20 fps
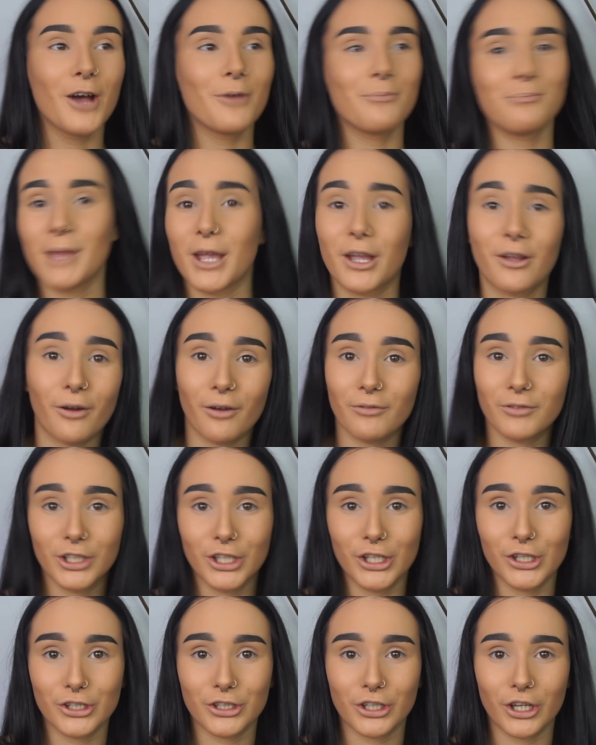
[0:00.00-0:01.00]
Makeup
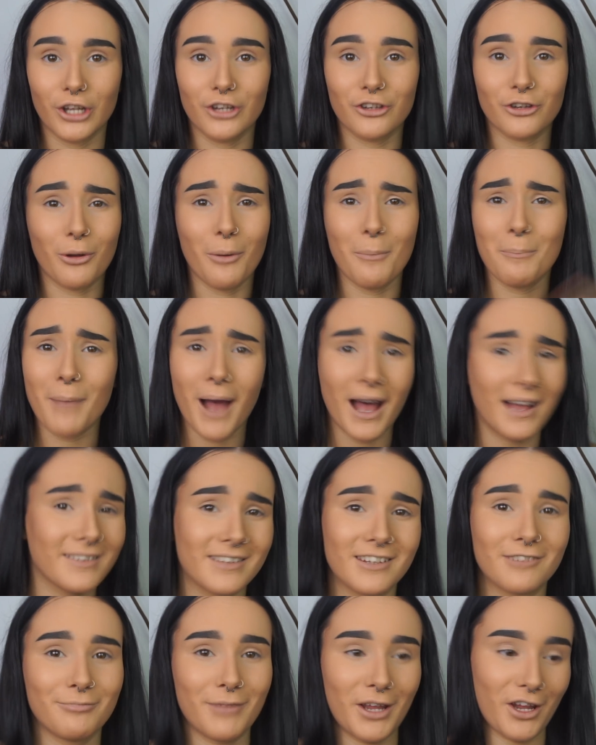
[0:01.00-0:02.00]
Revolution, do a
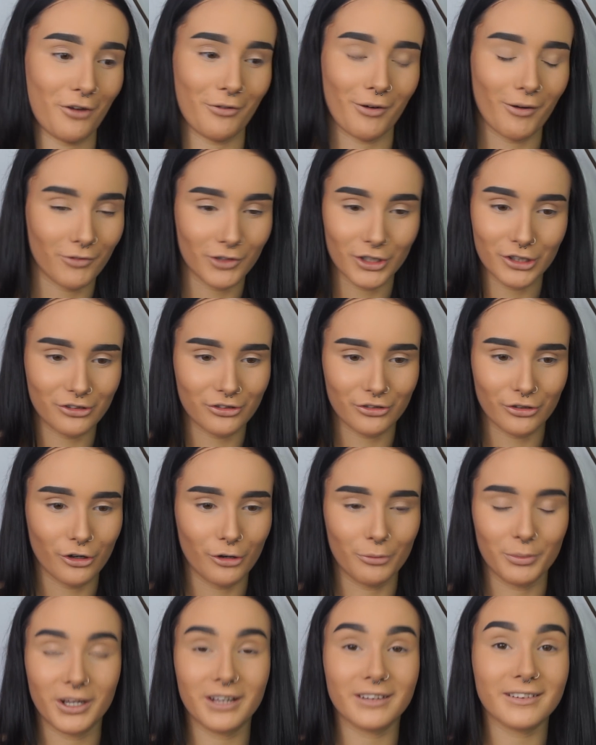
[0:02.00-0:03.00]
massive Makeup Revolution
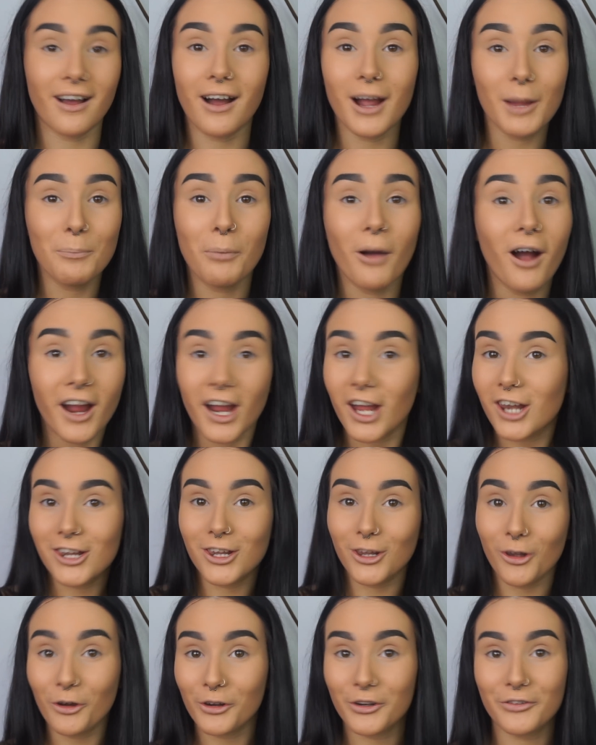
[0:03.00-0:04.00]
haul, because I buy a
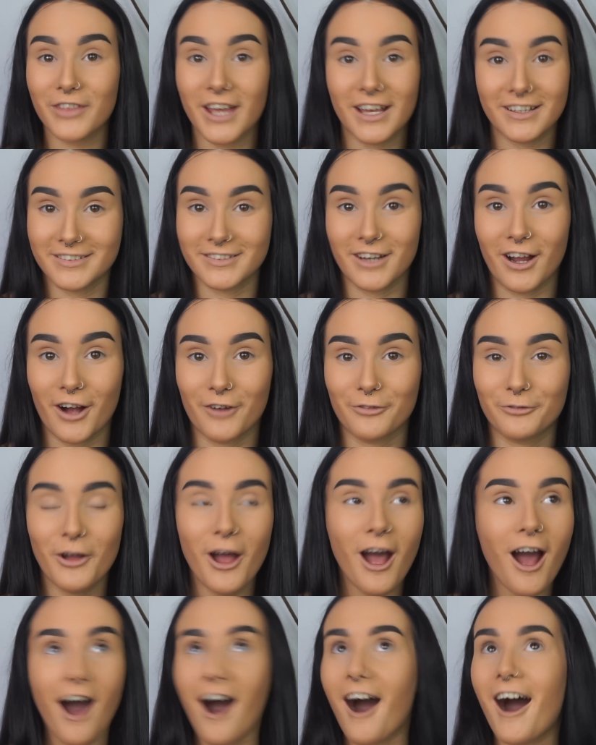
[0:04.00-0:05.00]
lot of their stuff.
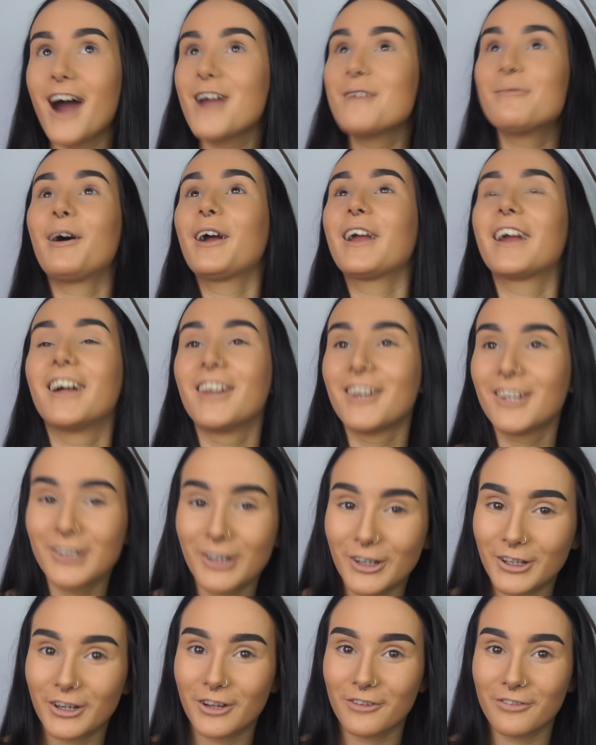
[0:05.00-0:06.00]
I buy a
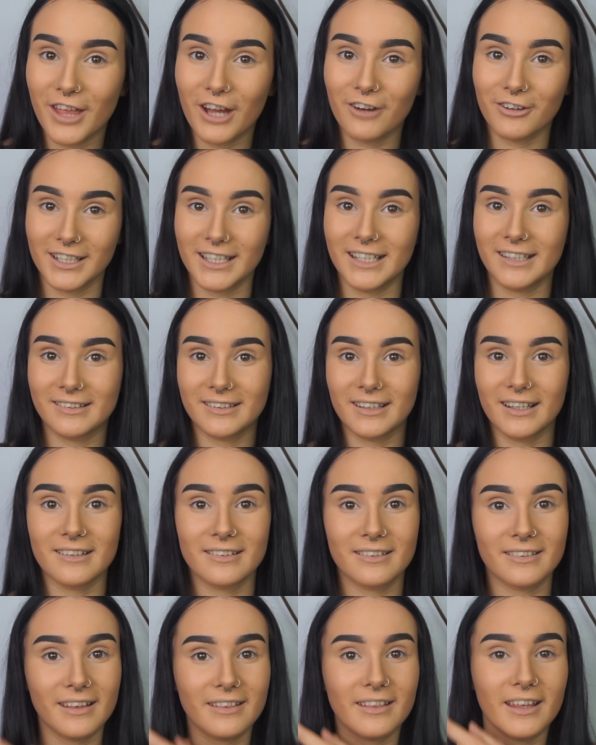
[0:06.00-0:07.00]
lot of their releases
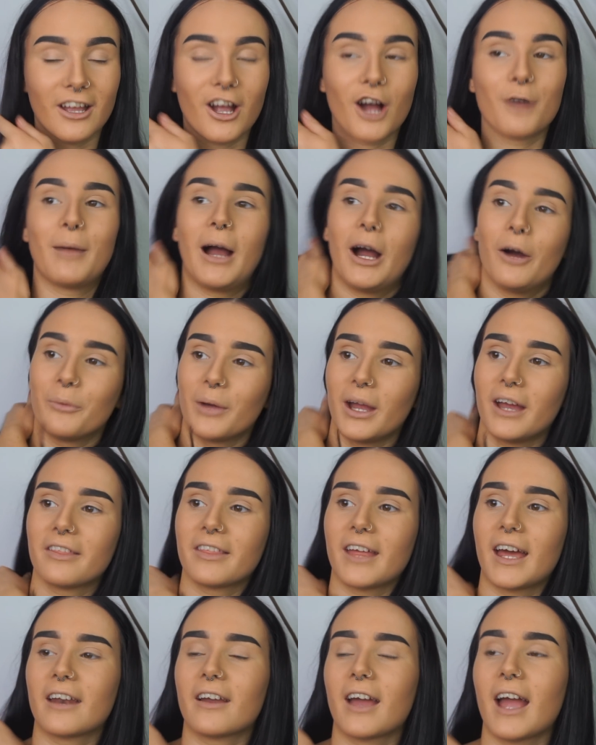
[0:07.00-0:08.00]
that they come out with,
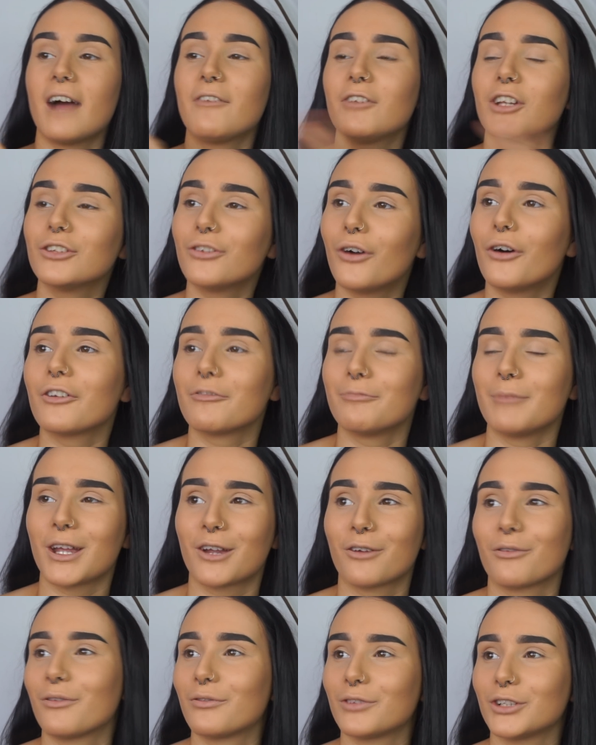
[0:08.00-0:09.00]
and I have a lot of
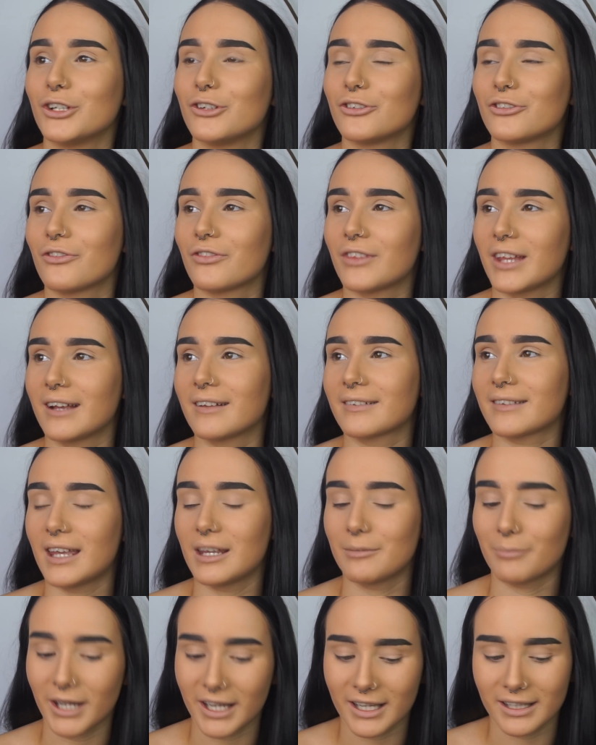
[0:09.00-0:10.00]
Makeup Revolution things
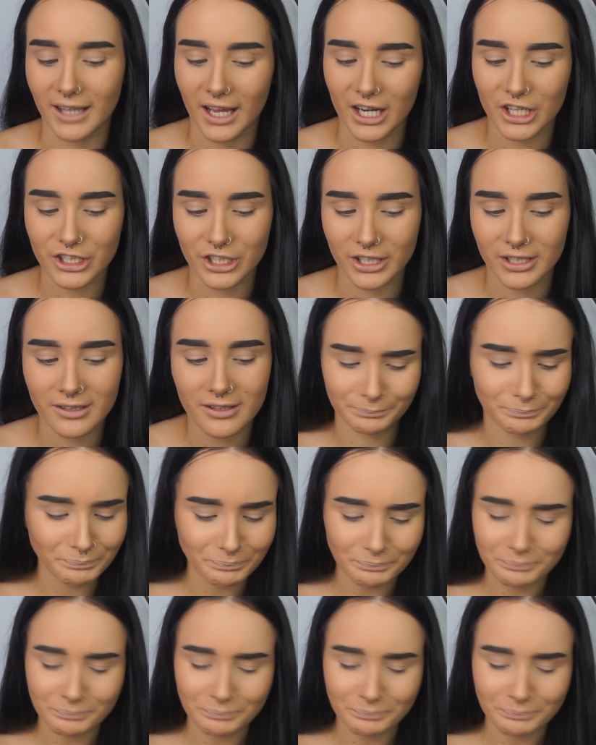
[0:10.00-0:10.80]
in my collections.